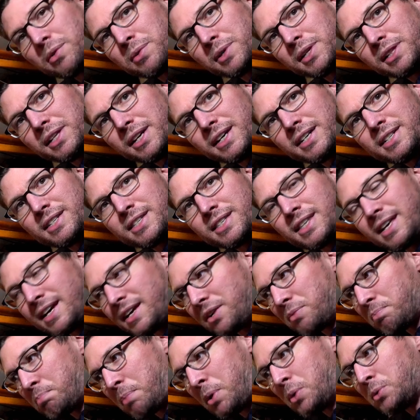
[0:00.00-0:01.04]
I realize
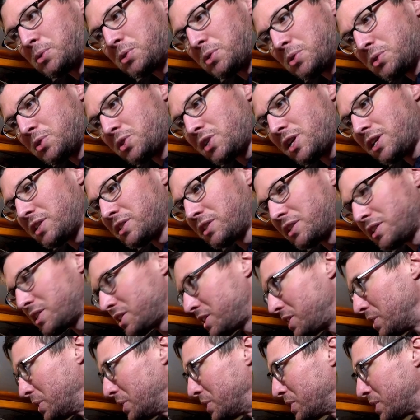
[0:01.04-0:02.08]
that boats are just a
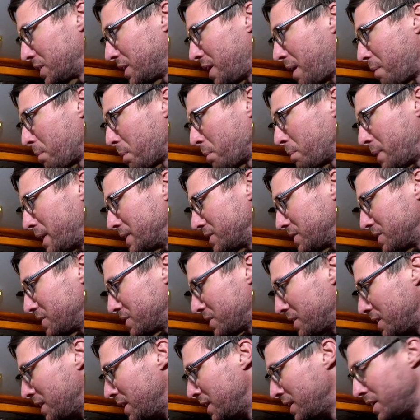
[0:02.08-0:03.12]
series of
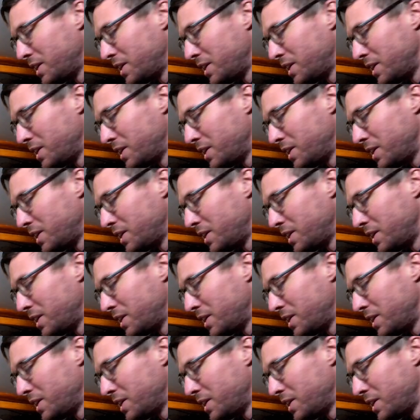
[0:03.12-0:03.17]
compromises.